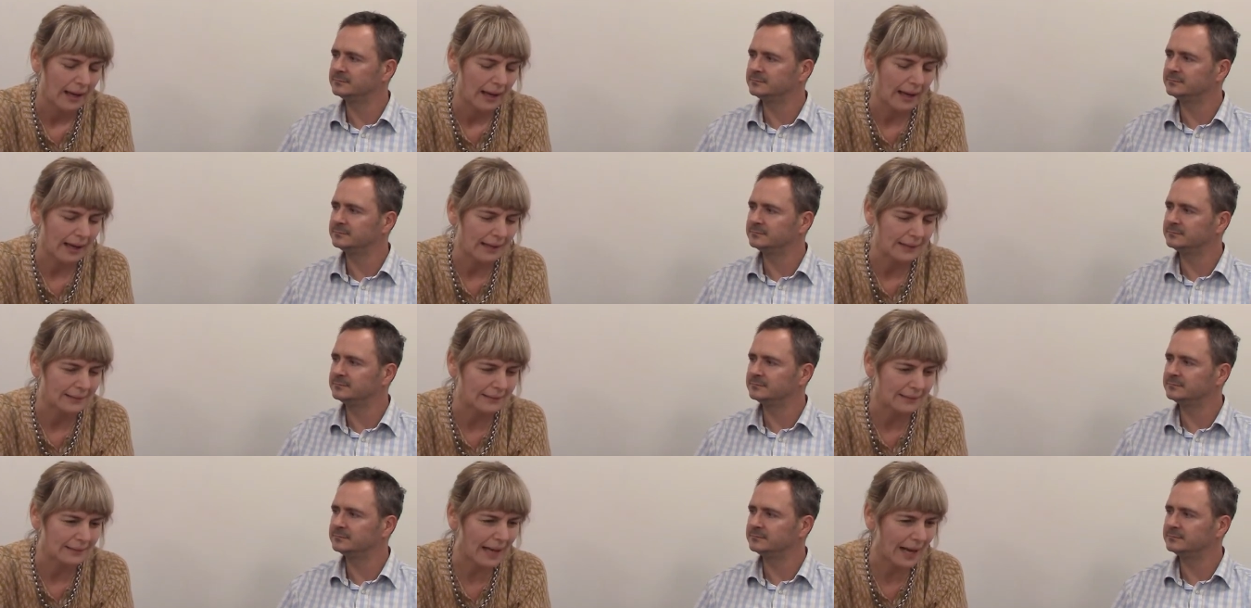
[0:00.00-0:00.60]

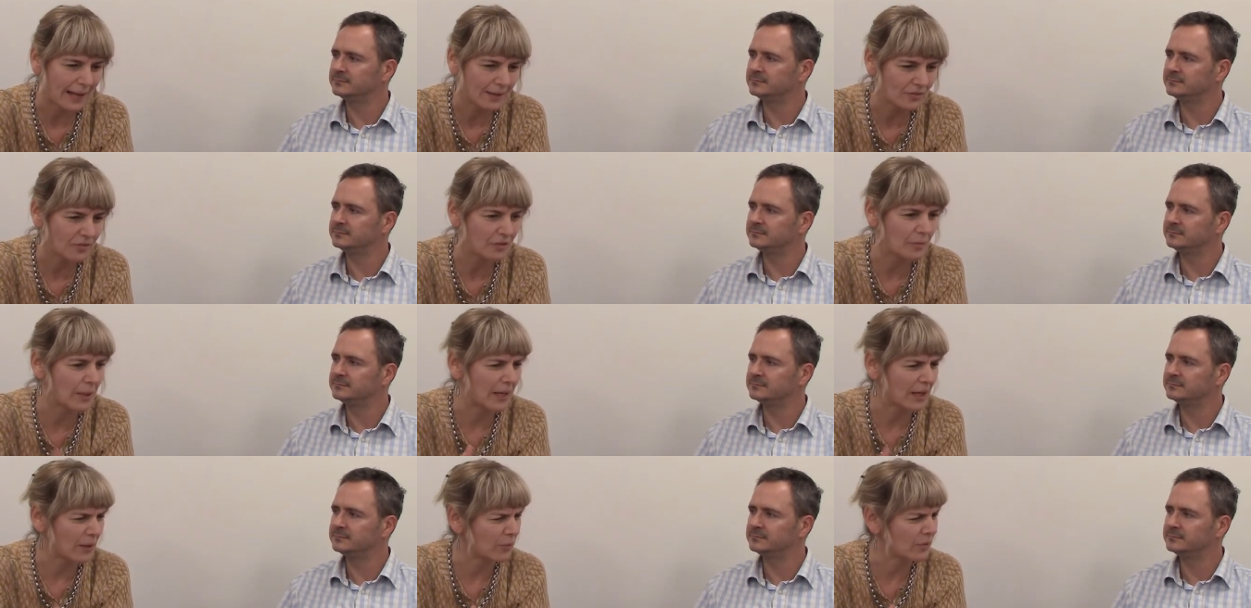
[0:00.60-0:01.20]
Speaker 1: and that for
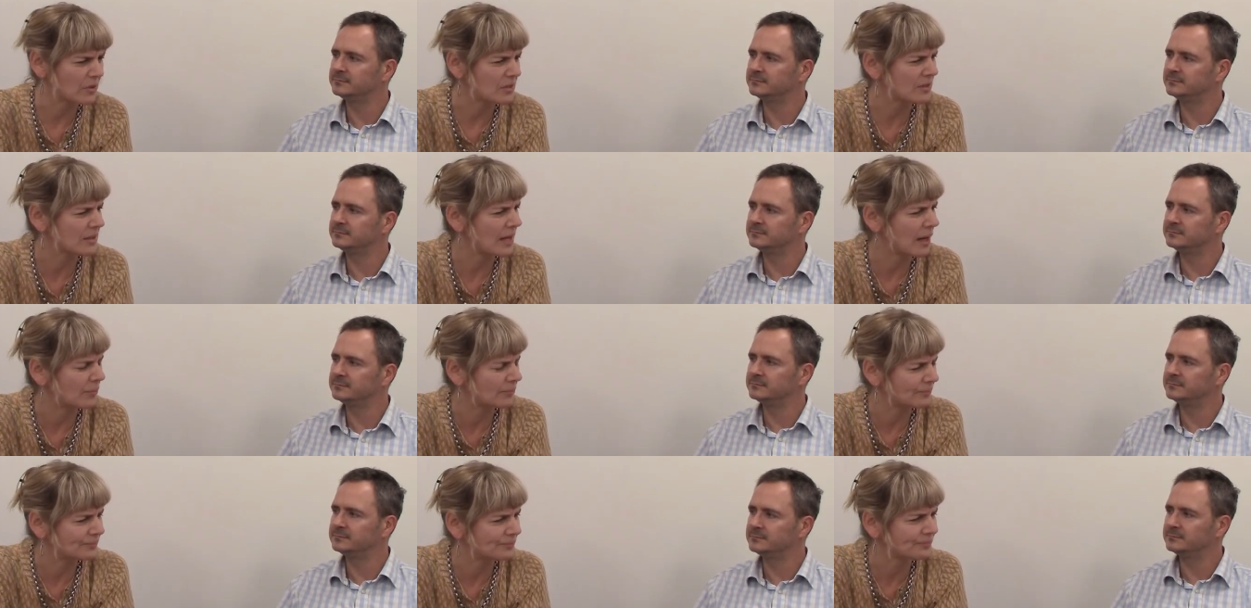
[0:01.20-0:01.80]
me was
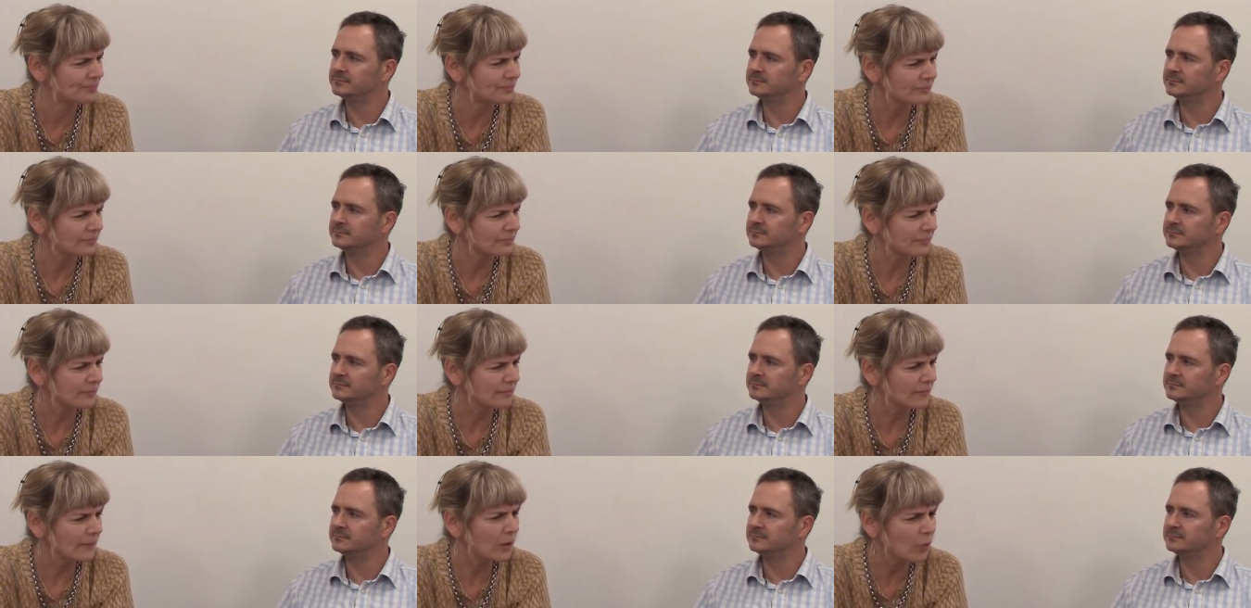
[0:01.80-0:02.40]
um,
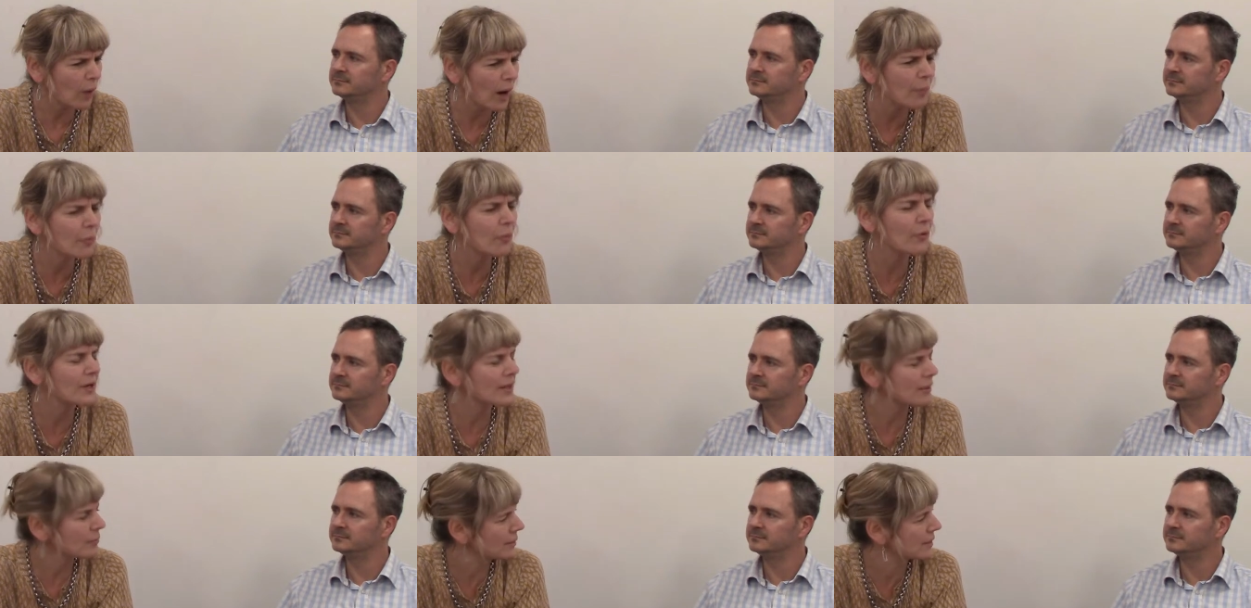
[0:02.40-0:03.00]
quite a
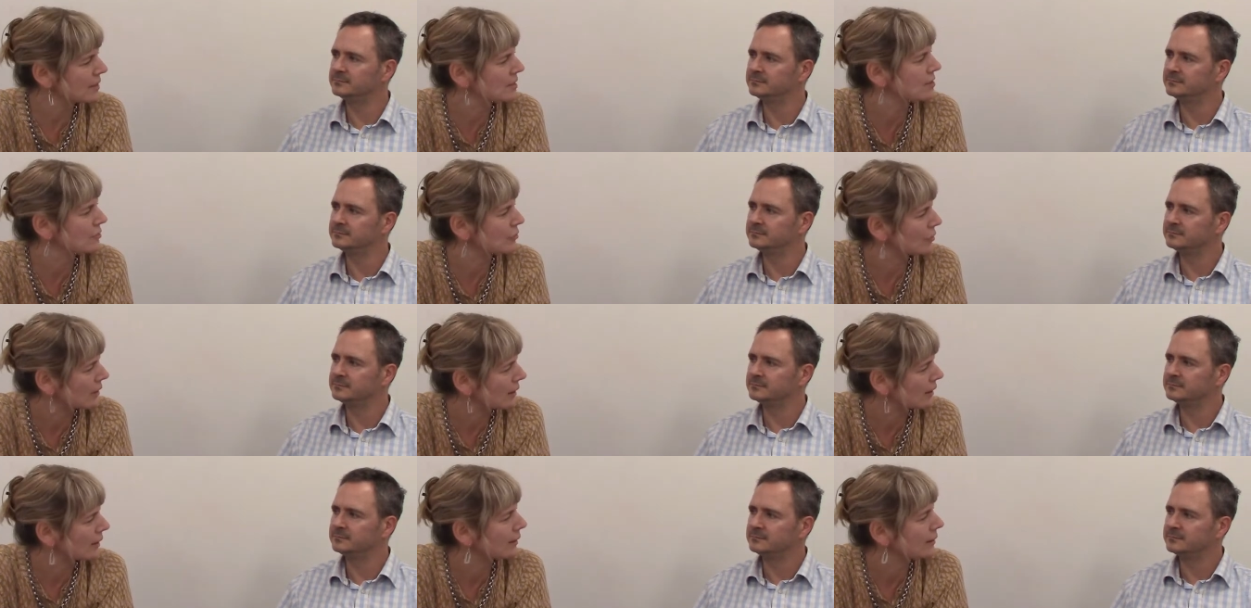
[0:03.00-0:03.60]
poignant piece of
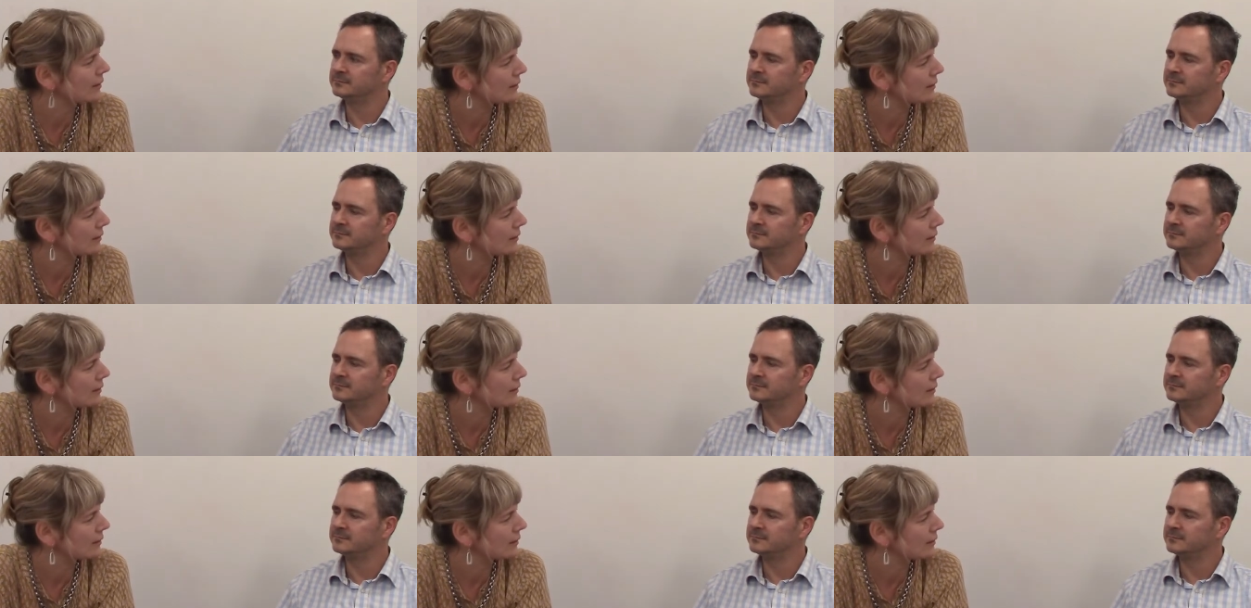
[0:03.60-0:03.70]
work.